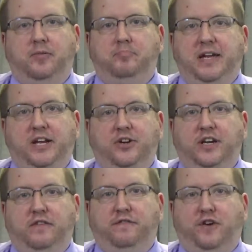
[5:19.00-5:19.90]
Peter
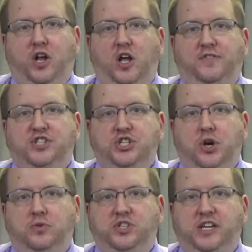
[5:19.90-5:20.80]
didn't fall off
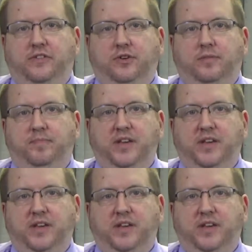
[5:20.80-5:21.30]
stones either.